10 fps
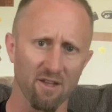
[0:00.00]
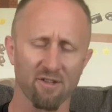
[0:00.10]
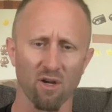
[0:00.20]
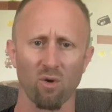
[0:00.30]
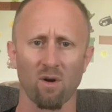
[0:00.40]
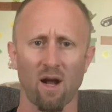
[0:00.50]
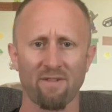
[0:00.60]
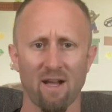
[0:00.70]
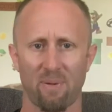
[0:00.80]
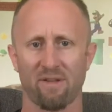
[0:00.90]
so
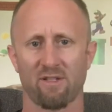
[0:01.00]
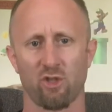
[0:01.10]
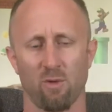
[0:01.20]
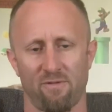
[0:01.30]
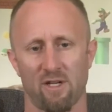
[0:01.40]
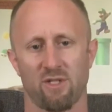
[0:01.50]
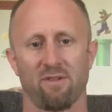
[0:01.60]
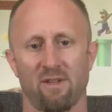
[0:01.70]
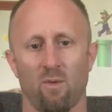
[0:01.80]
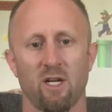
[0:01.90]
I've got pest control
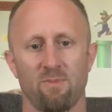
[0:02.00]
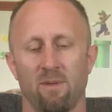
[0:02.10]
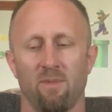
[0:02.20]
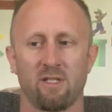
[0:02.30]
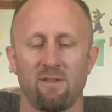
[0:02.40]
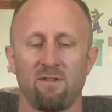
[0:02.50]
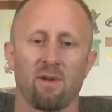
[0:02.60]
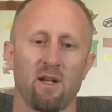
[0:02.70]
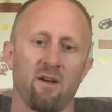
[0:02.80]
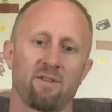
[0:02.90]
professionals that watch Bedbug TV,
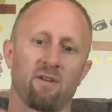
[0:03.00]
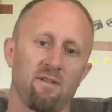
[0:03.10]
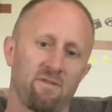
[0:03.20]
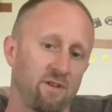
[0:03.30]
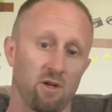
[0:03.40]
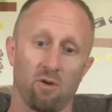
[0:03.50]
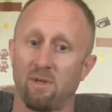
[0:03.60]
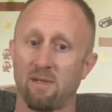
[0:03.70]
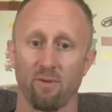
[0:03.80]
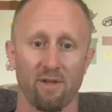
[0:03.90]
but I also have, you know,
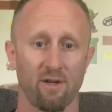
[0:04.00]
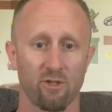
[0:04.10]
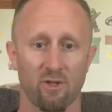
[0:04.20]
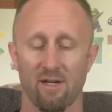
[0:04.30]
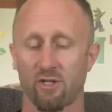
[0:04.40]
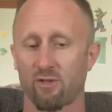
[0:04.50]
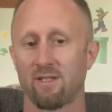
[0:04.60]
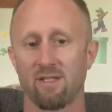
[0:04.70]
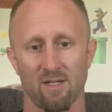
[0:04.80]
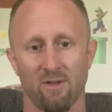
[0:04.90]
people that are trying to
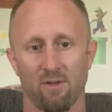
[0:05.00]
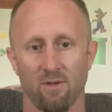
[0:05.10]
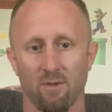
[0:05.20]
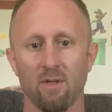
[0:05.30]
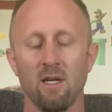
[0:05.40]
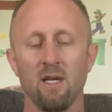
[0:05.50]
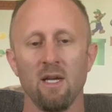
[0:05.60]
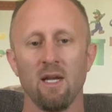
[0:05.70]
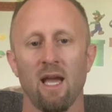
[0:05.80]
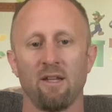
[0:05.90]
treat this on their own.
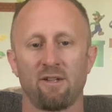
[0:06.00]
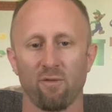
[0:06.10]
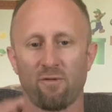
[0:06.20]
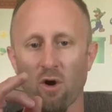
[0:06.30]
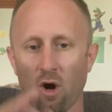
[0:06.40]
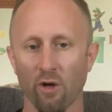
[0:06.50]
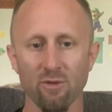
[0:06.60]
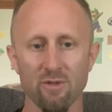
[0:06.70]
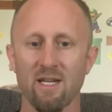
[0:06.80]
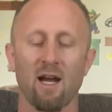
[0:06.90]
And so for all
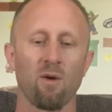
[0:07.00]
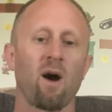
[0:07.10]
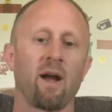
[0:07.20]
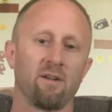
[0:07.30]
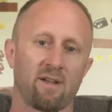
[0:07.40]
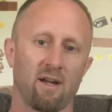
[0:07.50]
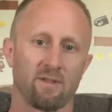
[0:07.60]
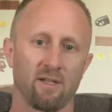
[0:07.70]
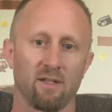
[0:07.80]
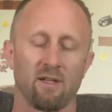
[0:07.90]
you DIYers
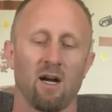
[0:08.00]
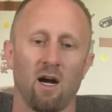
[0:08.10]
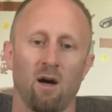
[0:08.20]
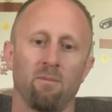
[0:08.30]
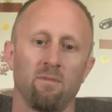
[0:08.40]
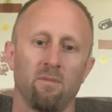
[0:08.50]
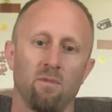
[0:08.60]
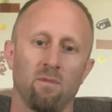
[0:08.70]
out there, um,